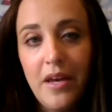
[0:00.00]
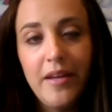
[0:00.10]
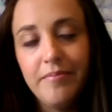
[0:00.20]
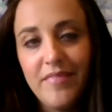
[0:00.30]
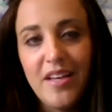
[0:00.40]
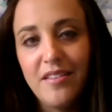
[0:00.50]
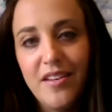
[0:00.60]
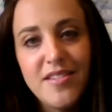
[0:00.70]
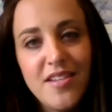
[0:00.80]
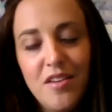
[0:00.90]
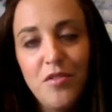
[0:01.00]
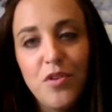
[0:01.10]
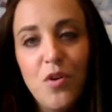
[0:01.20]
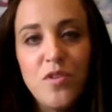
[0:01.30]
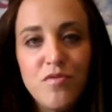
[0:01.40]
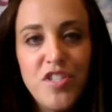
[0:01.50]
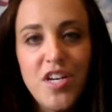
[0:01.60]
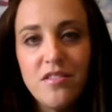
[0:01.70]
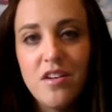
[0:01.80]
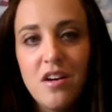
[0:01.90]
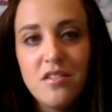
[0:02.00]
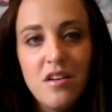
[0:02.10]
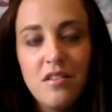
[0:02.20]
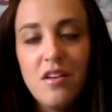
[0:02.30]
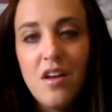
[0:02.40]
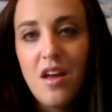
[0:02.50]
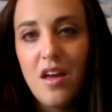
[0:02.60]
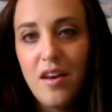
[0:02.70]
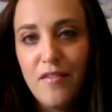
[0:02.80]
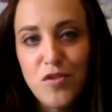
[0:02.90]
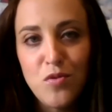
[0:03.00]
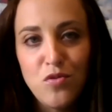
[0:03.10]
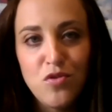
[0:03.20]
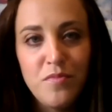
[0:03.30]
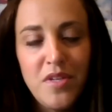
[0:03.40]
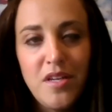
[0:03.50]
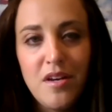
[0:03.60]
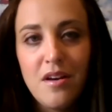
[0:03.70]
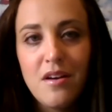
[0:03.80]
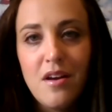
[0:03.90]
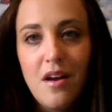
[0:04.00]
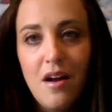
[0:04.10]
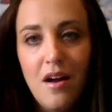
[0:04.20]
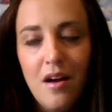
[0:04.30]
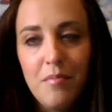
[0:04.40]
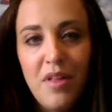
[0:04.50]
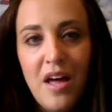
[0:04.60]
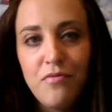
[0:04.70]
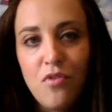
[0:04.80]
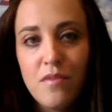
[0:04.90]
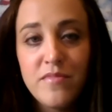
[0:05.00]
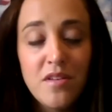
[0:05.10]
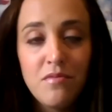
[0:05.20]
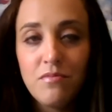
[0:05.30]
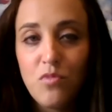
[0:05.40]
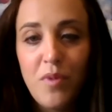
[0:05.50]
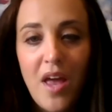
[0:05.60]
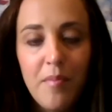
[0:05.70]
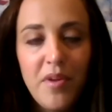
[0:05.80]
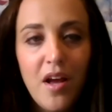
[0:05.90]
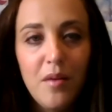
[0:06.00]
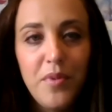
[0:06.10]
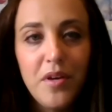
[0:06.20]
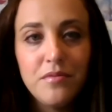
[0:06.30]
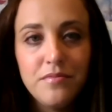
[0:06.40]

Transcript: And like Aaliyah said, you can always reach out to us on any of our social media platforms, and we'll be happy to help you.